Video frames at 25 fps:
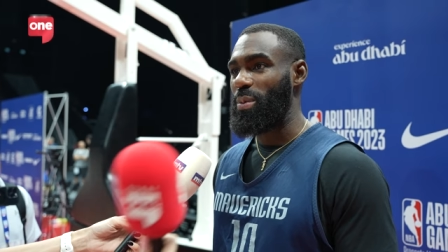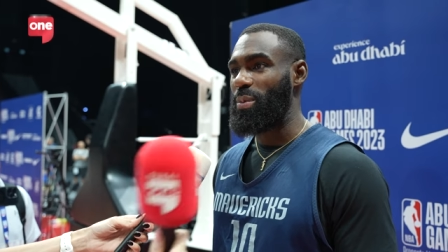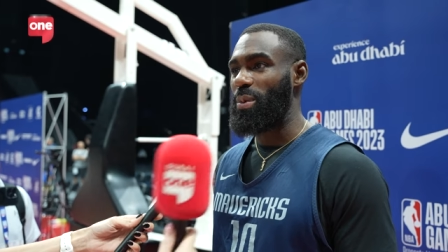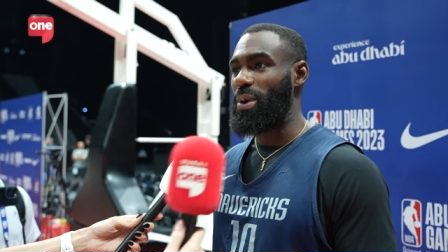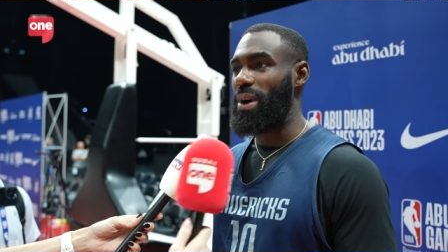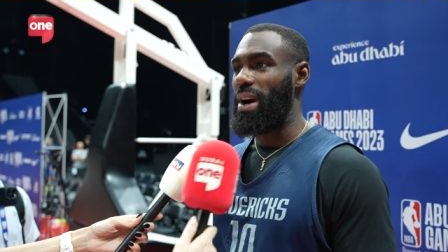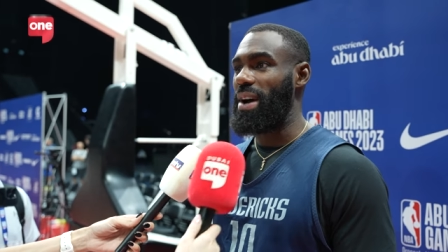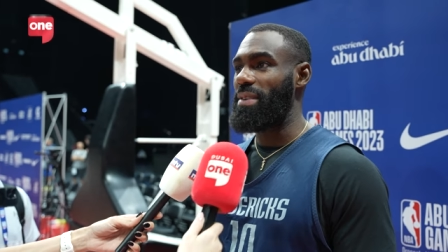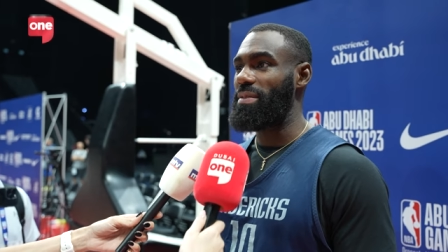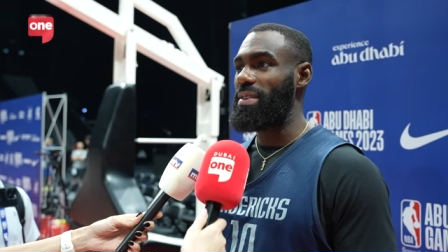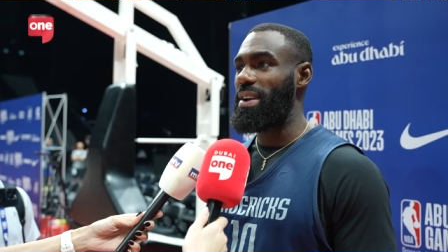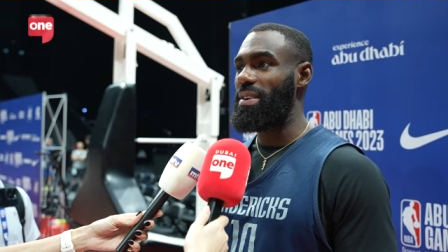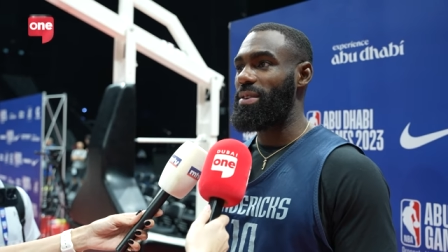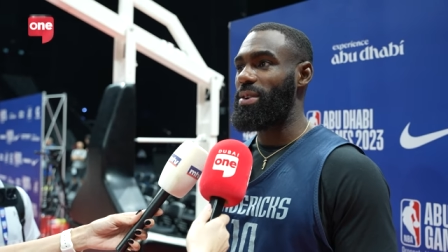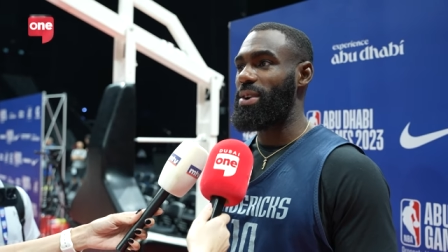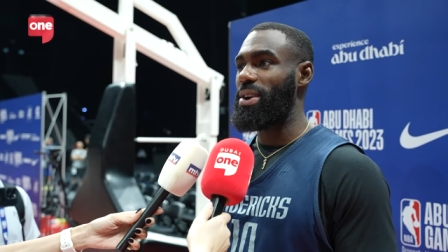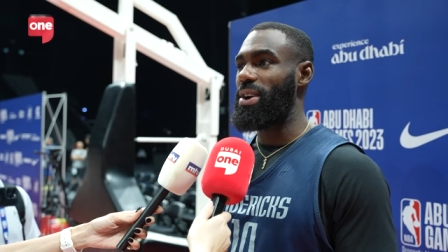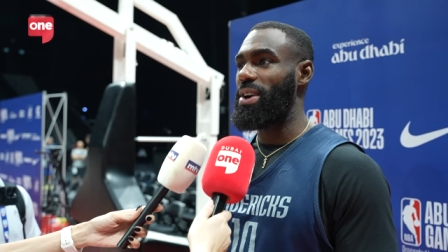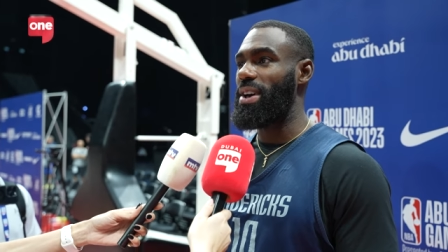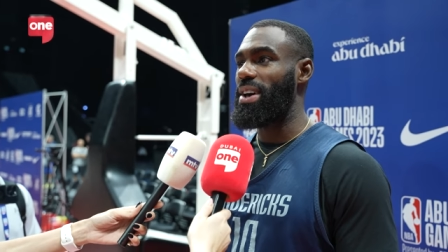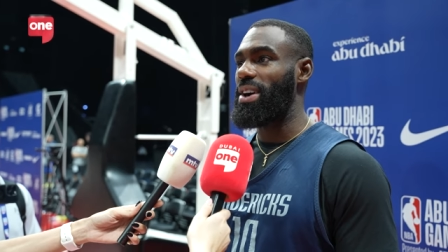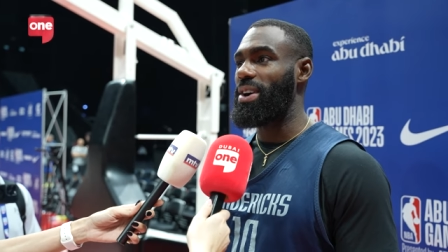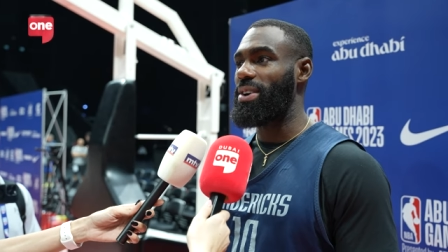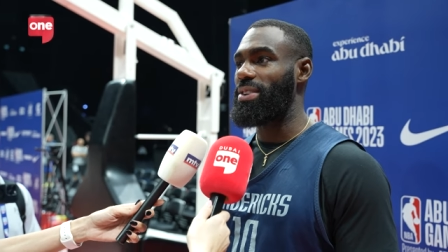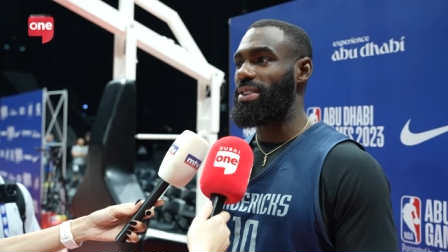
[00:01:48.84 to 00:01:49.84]
Well, I've never
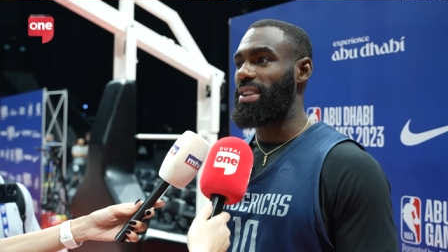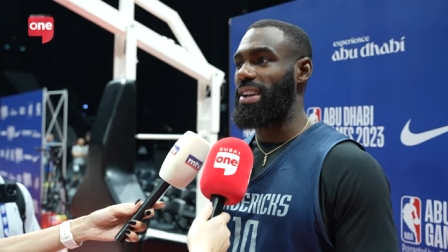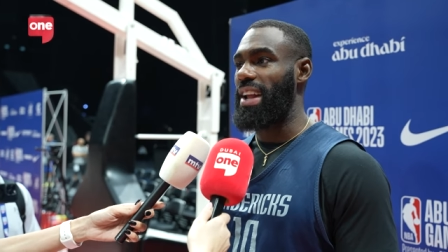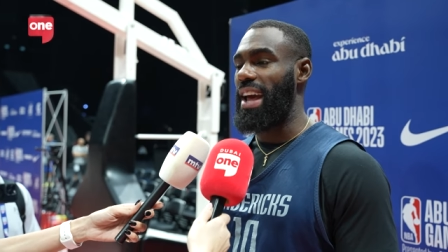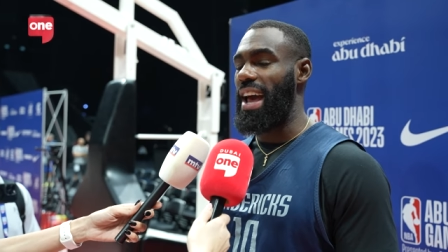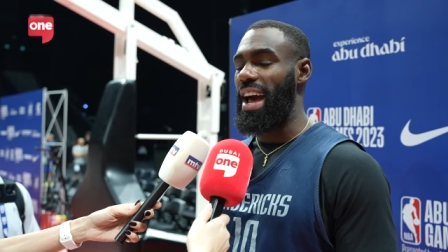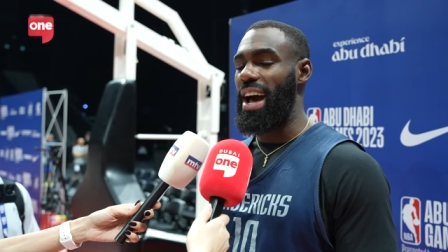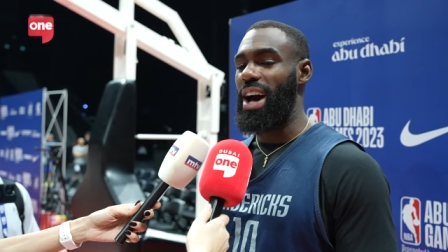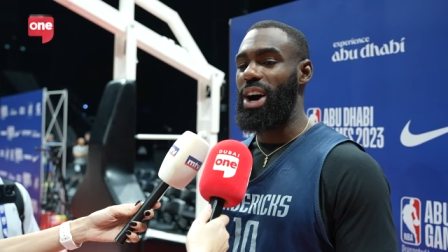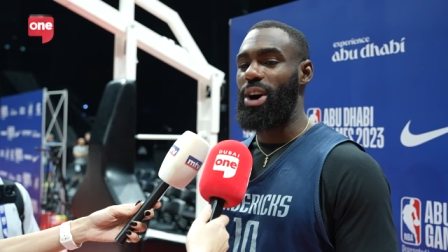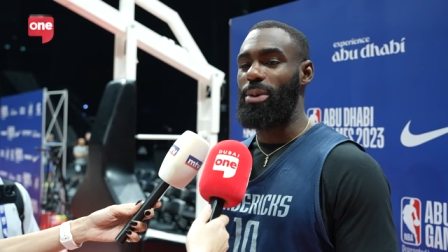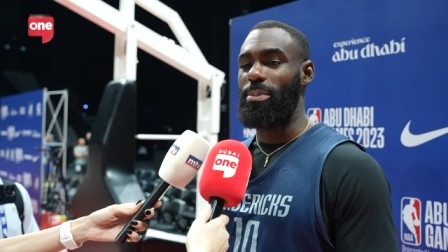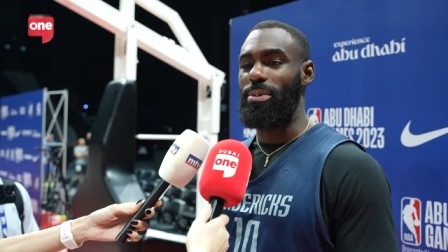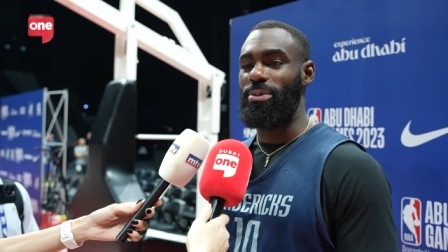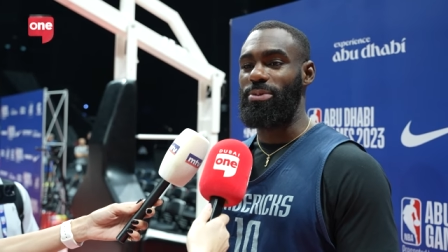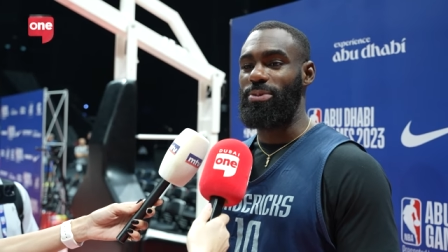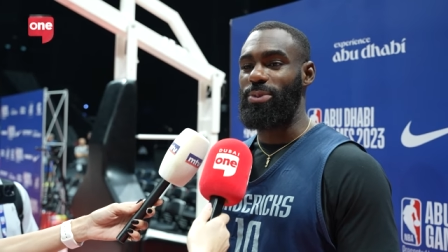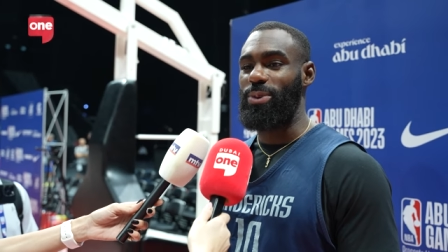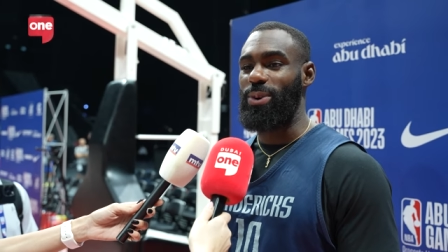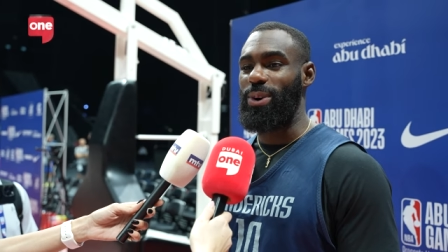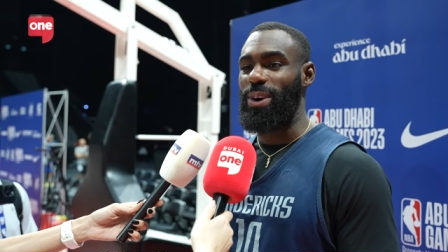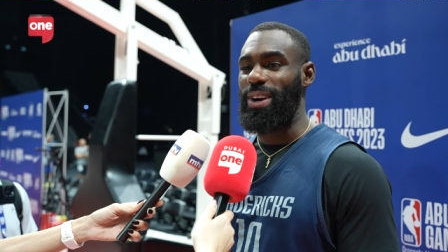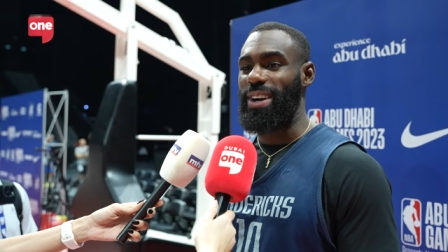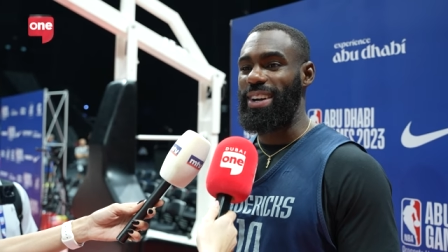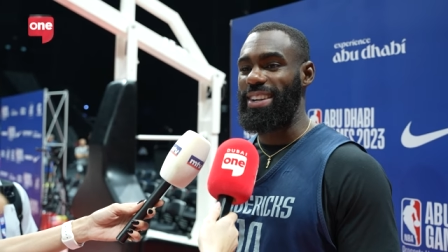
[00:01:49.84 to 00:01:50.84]
held an owl
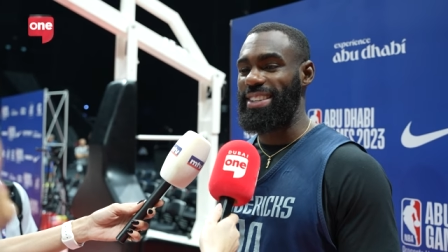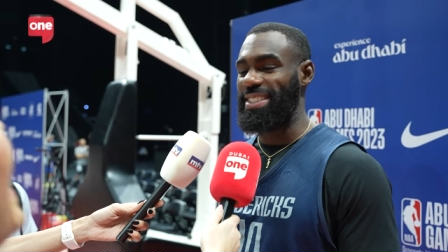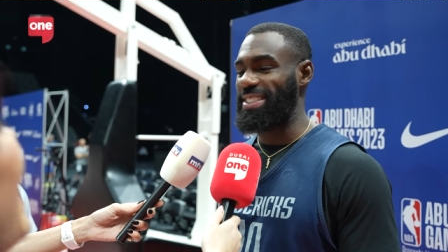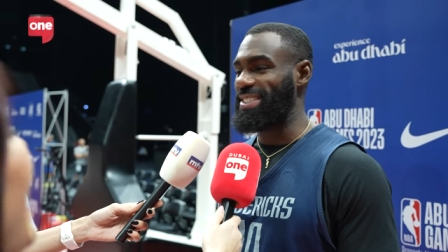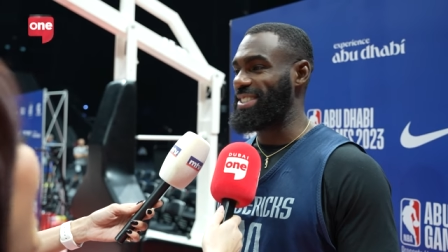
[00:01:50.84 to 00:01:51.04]
before,